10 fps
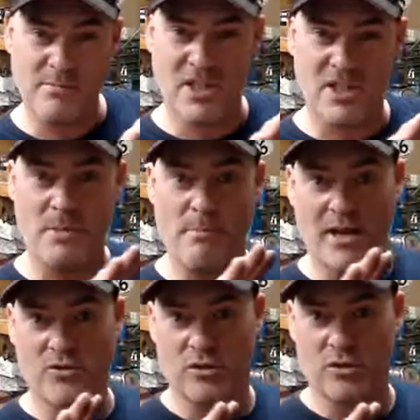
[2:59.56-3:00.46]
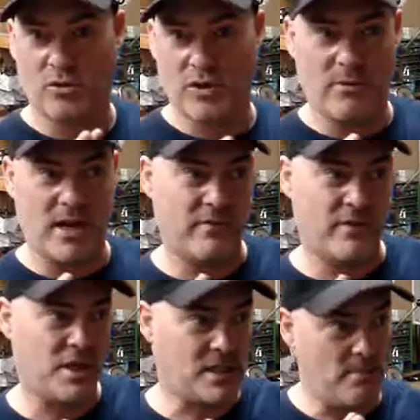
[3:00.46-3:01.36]
to be symmetrical. They want
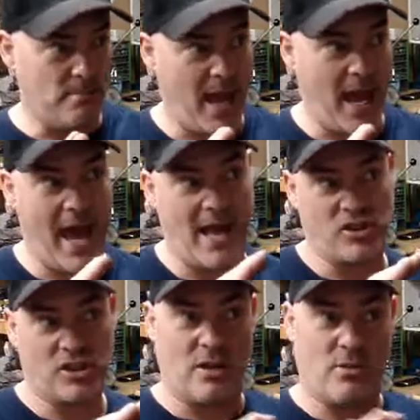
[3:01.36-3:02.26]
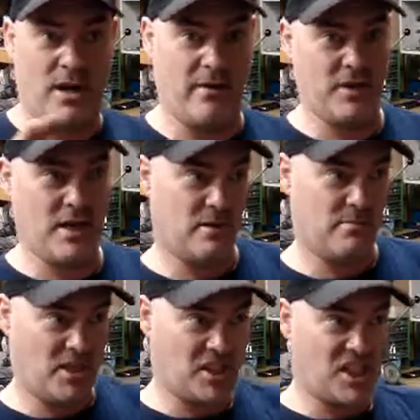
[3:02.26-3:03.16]
everything to match. They want everything to
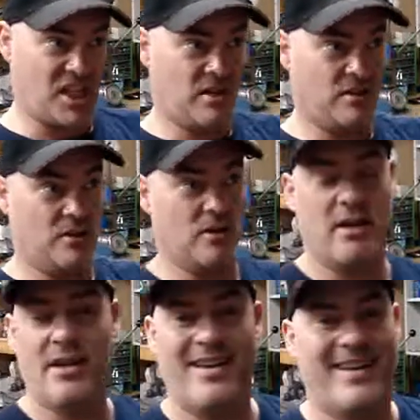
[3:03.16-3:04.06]
be centered.